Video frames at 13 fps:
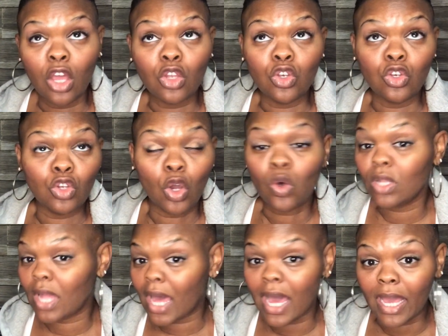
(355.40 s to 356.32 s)
no
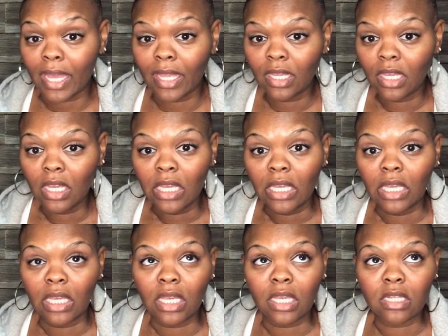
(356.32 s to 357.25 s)
lie,
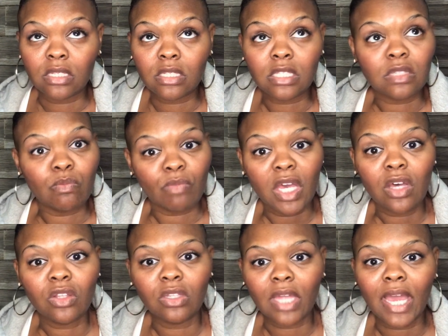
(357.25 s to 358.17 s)
it
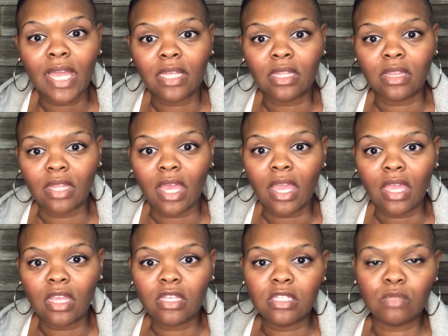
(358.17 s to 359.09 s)
smelled like
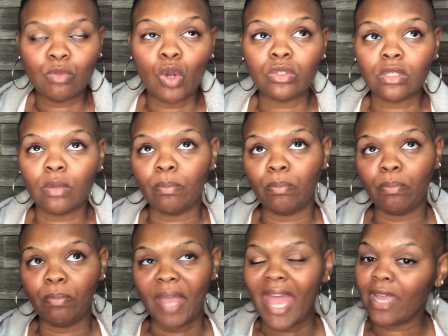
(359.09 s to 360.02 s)
they smoked a
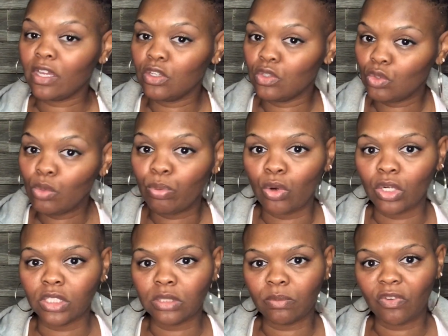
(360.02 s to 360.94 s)
pack of
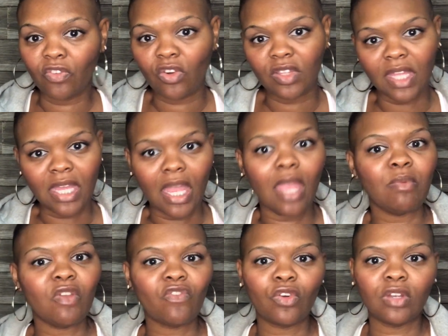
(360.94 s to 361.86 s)
Newports before they
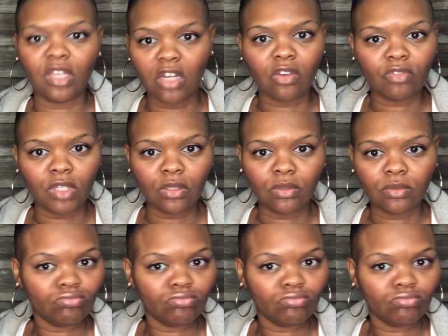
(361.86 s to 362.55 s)
came in for the interview.